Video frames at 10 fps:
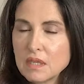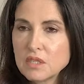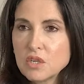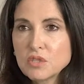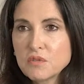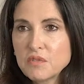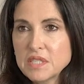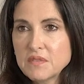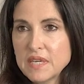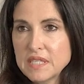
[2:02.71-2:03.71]
The Joshua
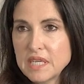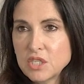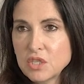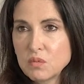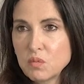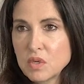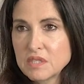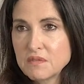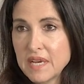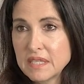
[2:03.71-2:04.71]
Frase Foundation
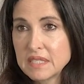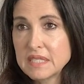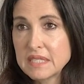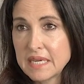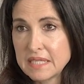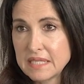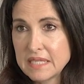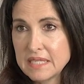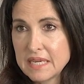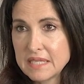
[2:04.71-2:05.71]
was founded in
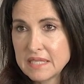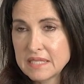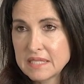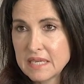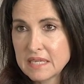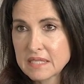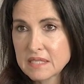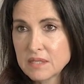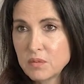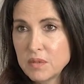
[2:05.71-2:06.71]

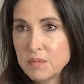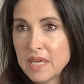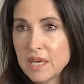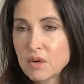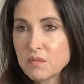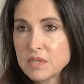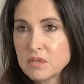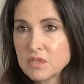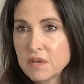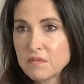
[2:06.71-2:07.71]
1996. We began our
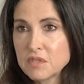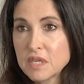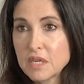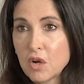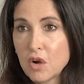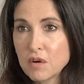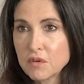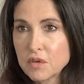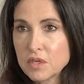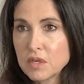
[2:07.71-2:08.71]
research efforts at
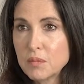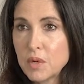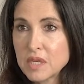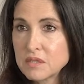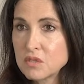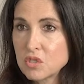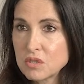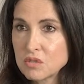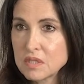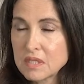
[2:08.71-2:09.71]
Harvard, Boston
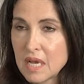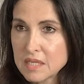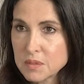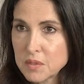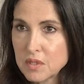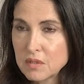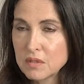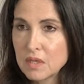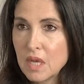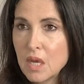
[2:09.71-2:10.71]
Children's Hospital.
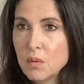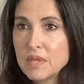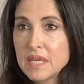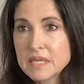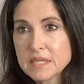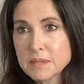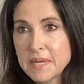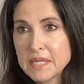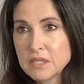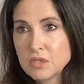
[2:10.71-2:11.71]
We then
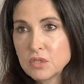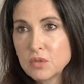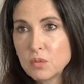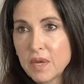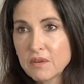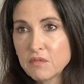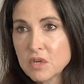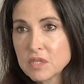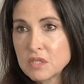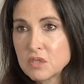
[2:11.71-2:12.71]
expanded to Wake
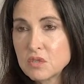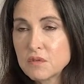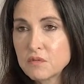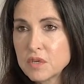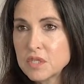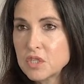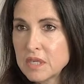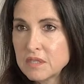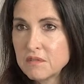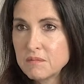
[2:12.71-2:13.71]
Forest Institute for
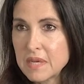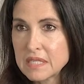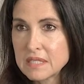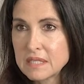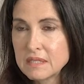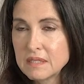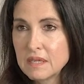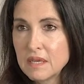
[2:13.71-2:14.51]
Regenerative Medicine,